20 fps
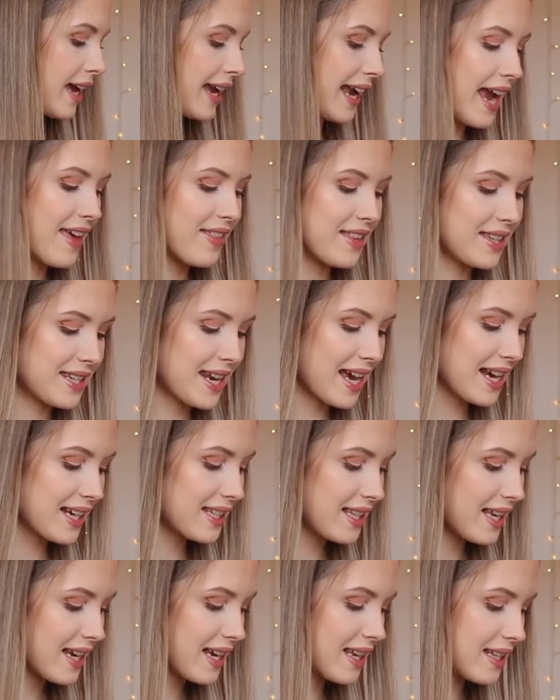Okay, this next
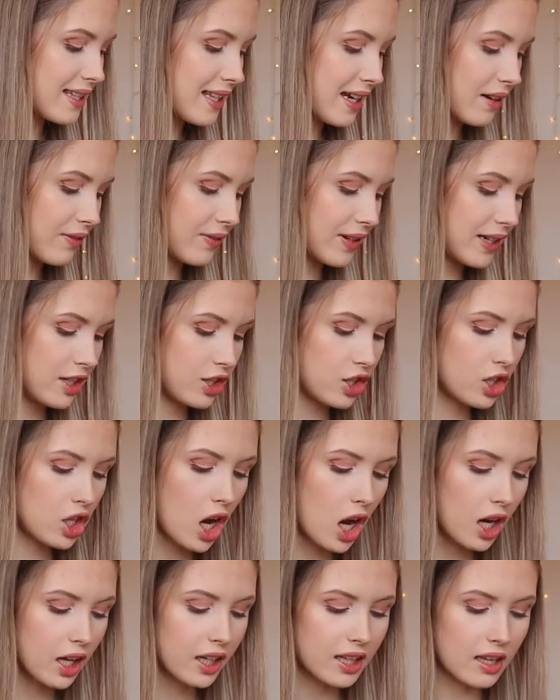thing is like a really
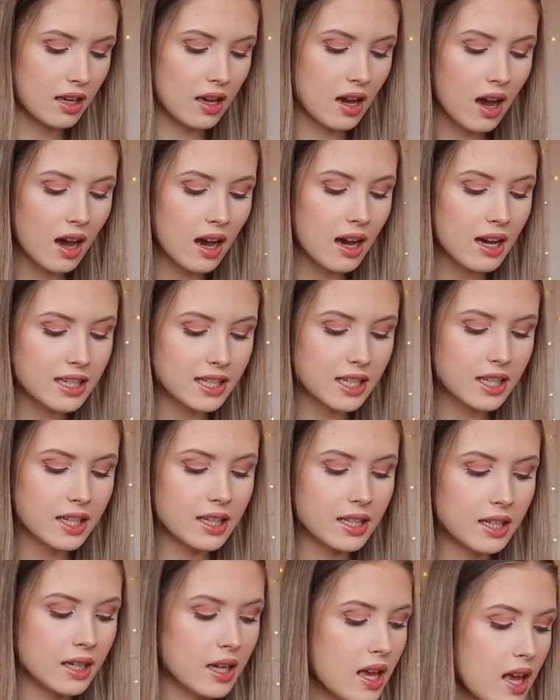chunky
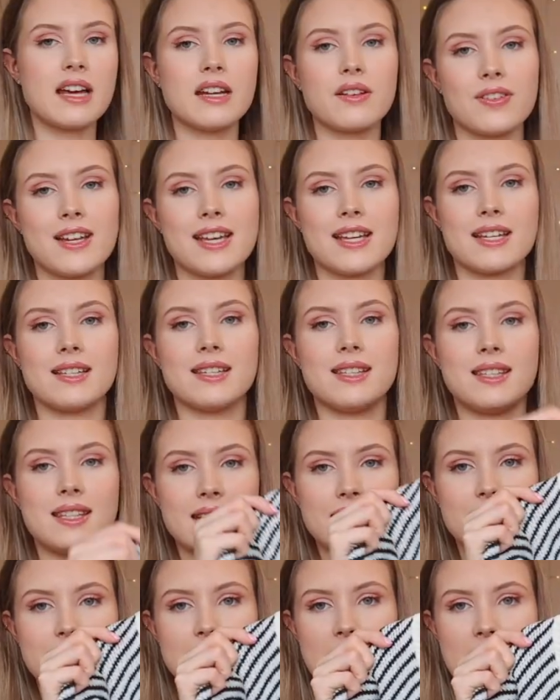cardigan, kind of like
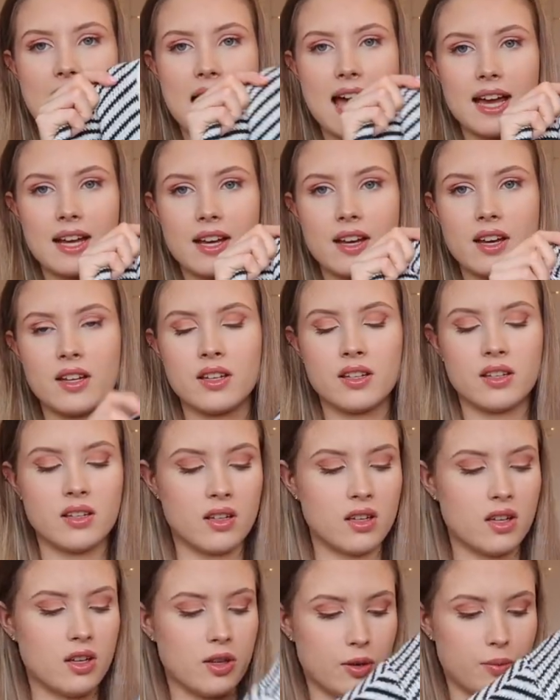zigzag
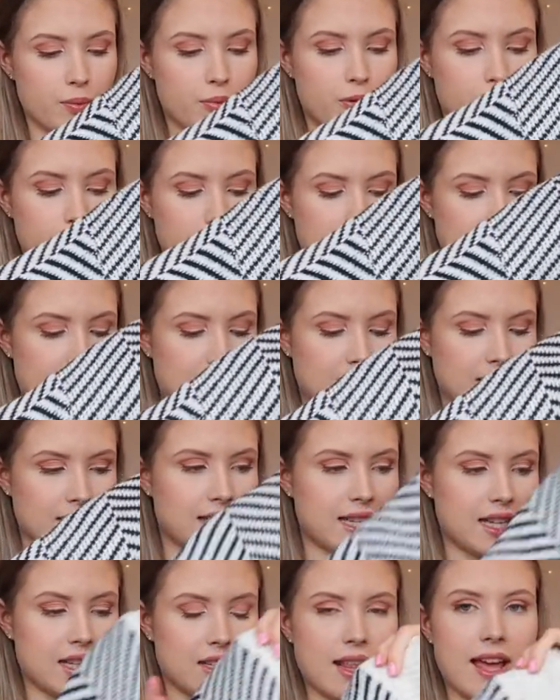
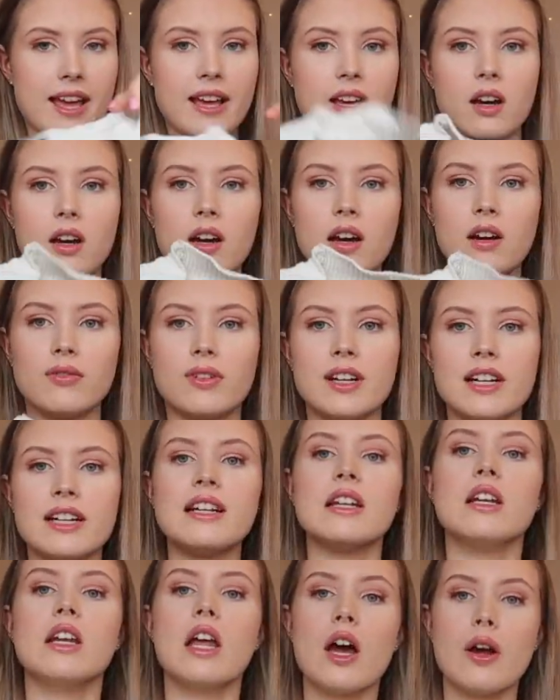print. It's like a
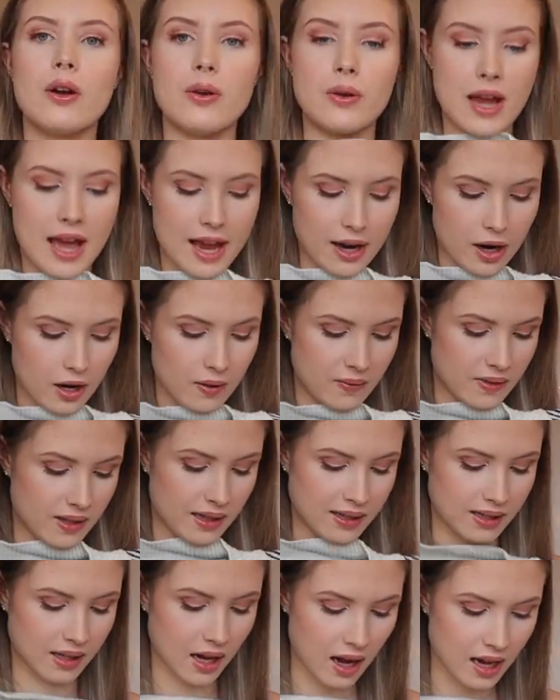really low neck
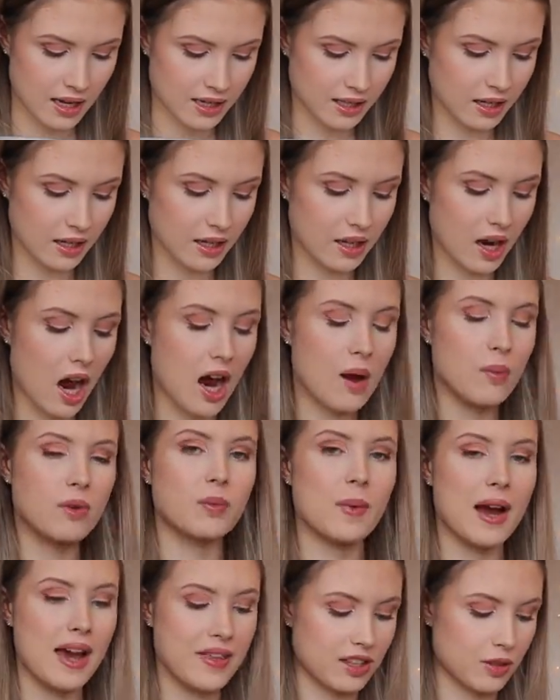oversized cardigan. I
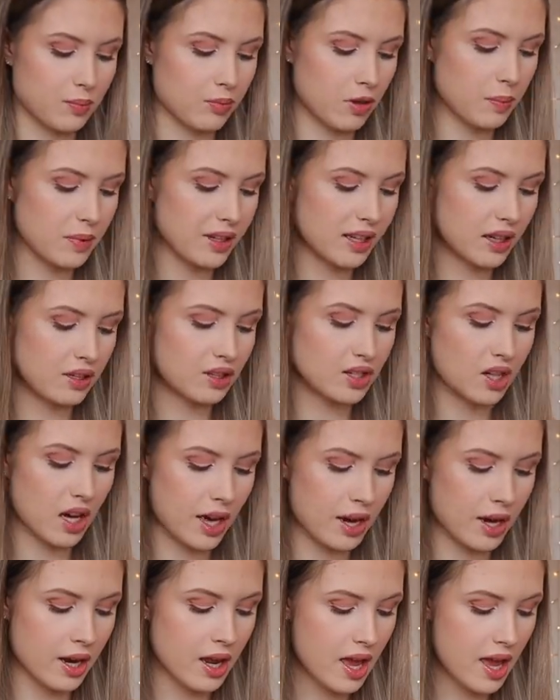would wear this probably
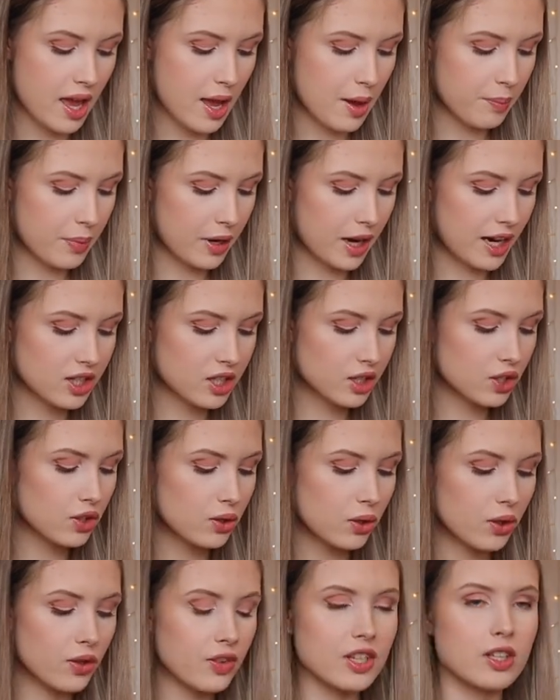undone, but I just
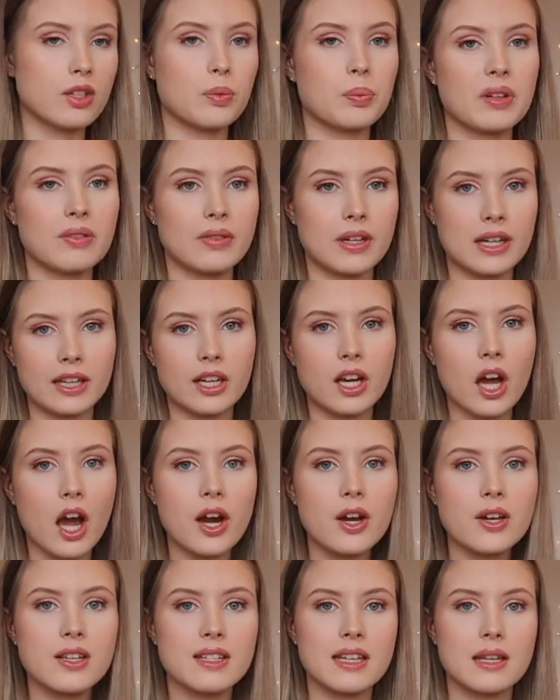thought this would be really
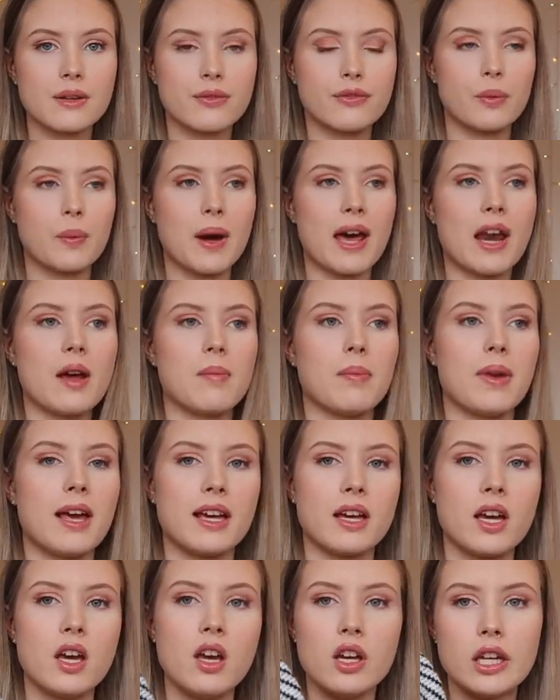cozy for when I'm
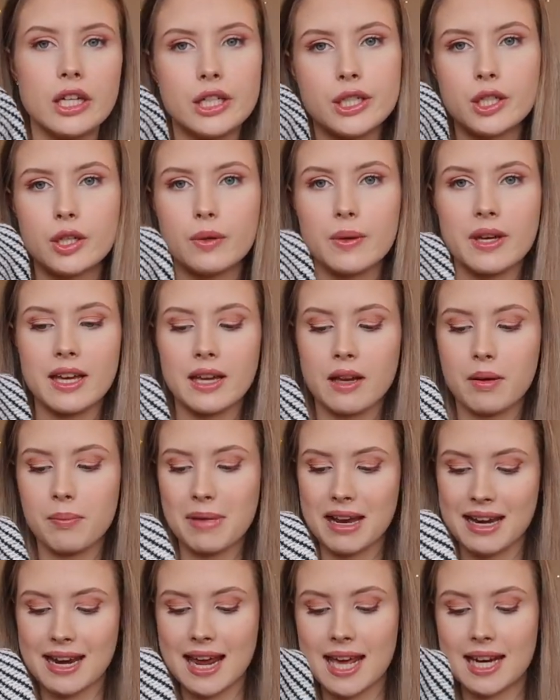like doing
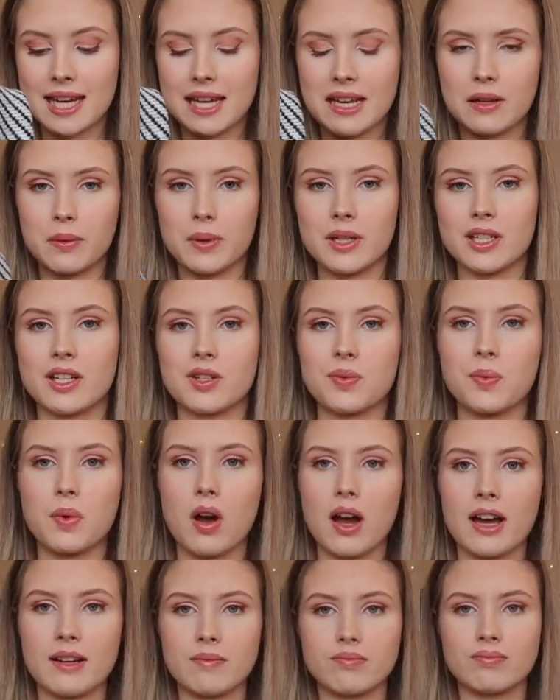my nannying, which is what
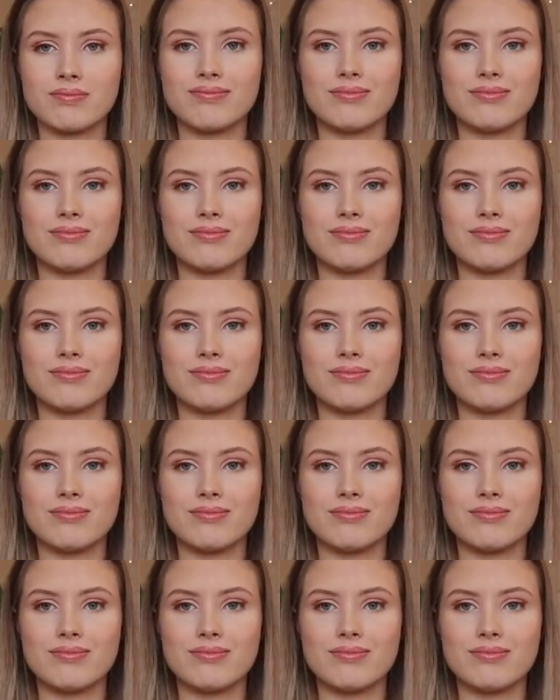I